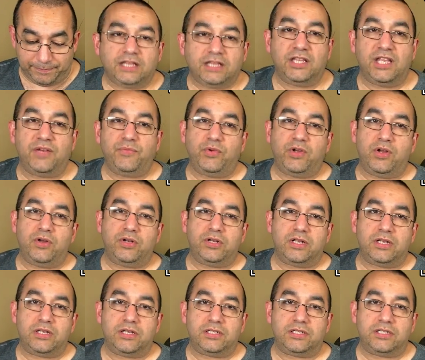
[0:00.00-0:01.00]
Then we go
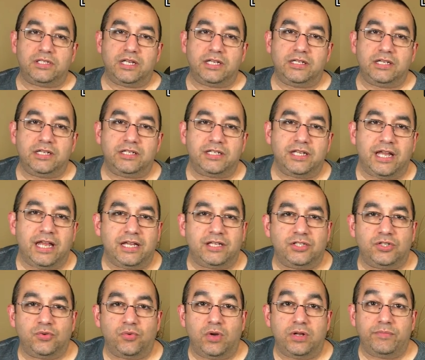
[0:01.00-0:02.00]
to Cygnus
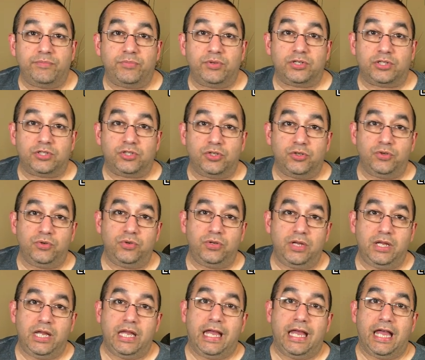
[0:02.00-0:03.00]
X one, Book two,
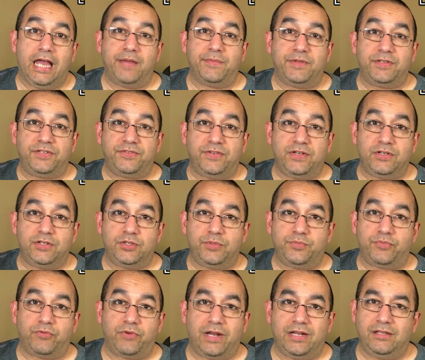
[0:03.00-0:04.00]
Hemispheres,
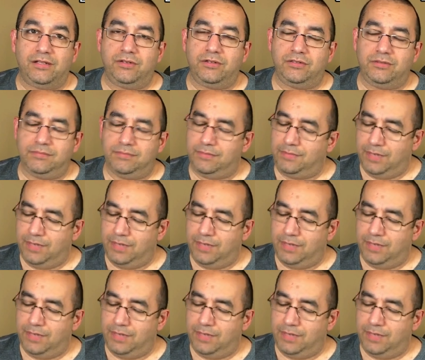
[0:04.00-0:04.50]
Prelude.